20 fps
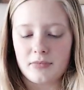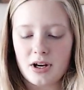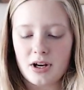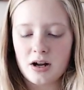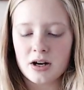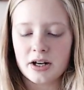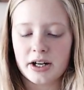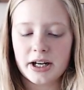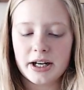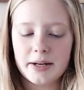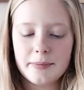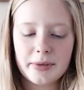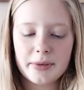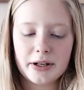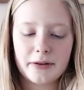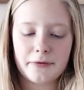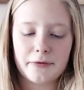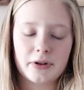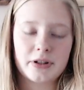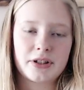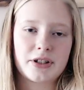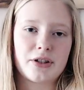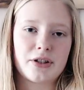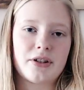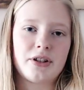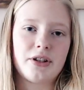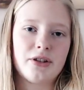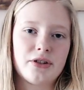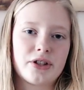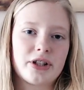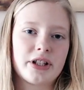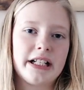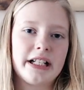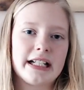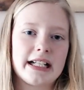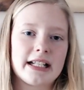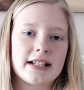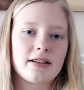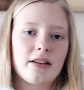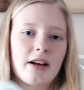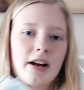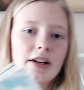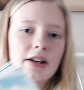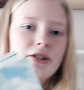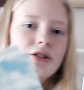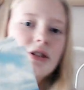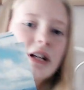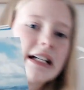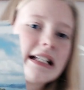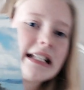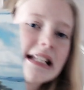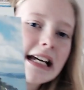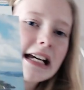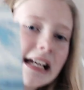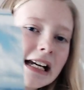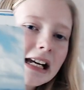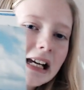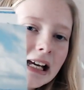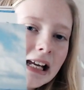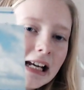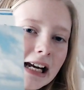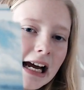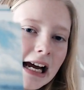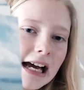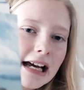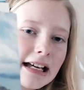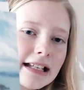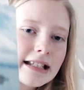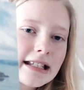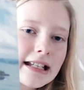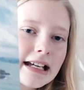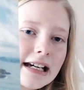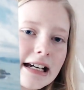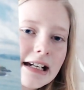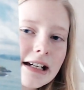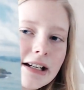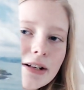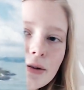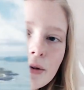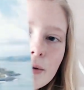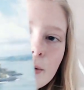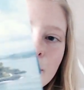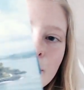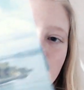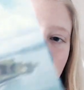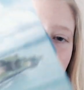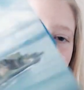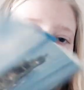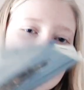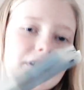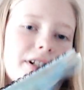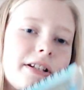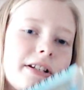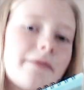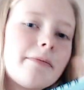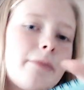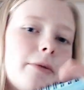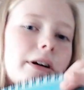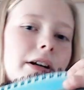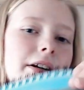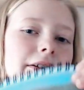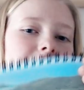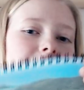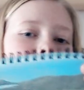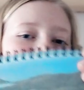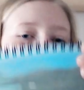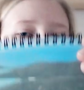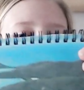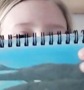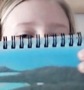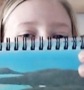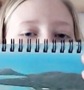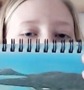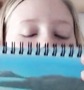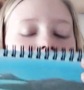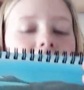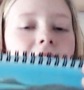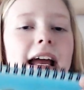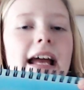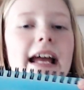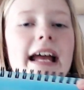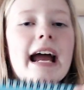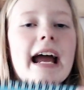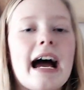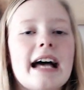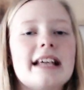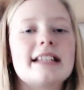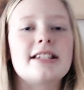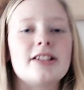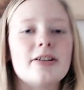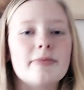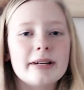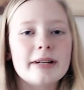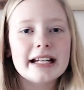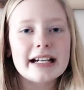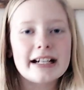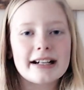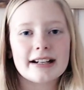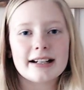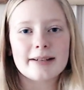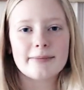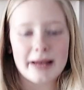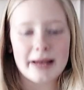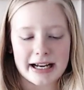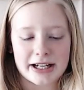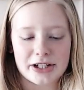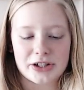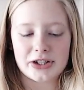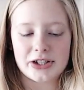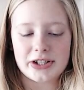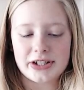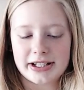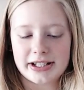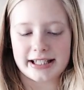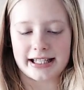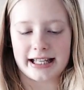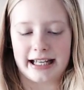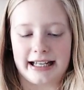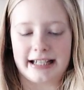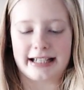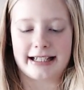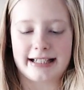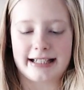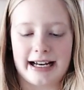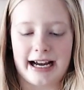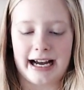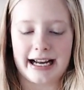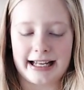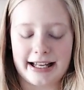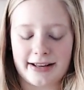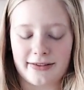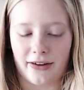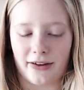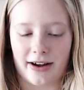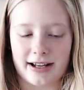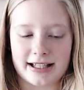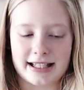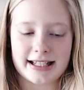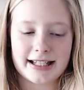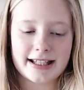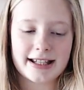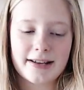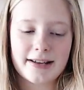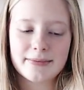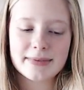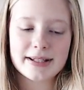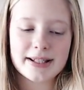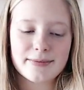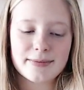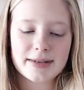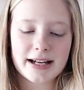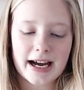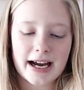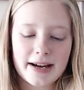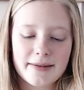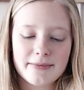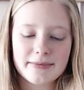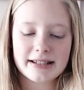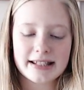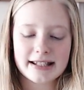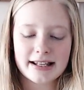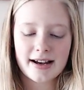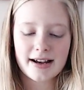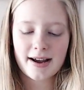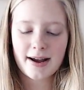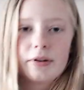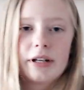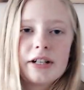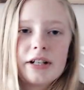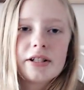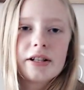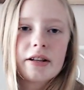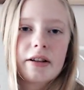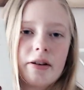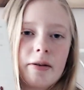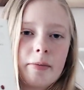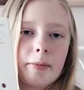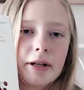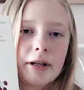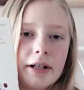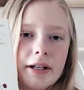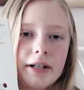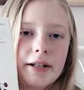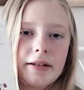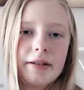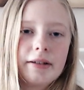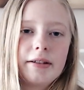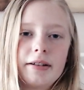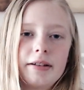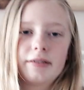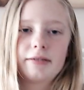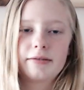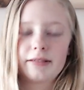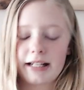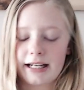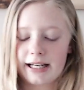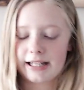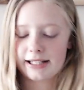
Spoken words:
Good and Beautiful usually does a lot of tracing, and it has cool pictures of Puerto Rico. It has so many good pictures, I get lost in them sometimes. Here's a little bird that I